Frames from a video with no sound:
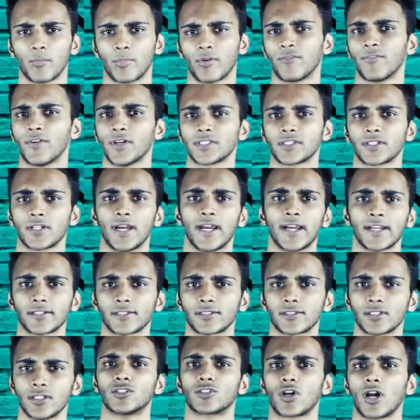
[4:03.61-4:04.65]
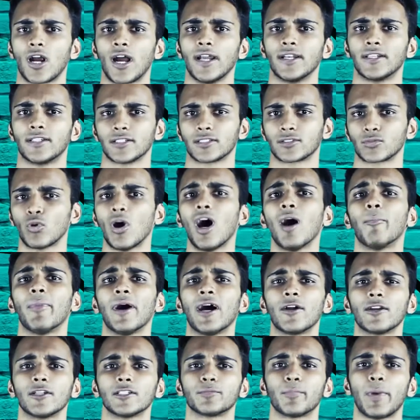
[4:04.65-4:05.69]
Professor X tried to swap
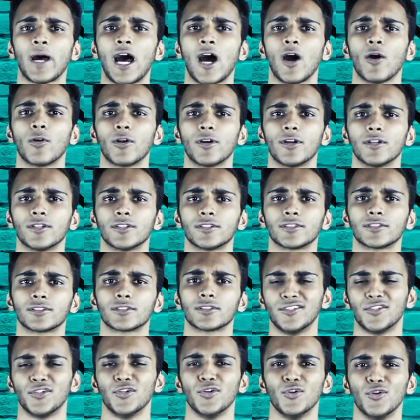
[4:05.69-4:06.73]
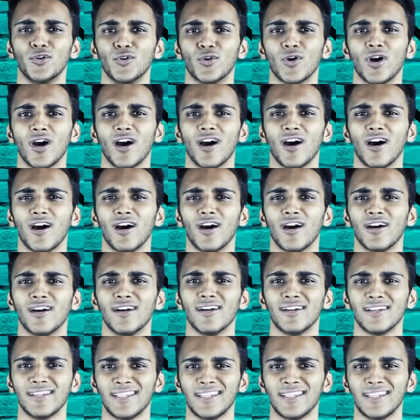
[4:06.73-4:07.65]
out his powers to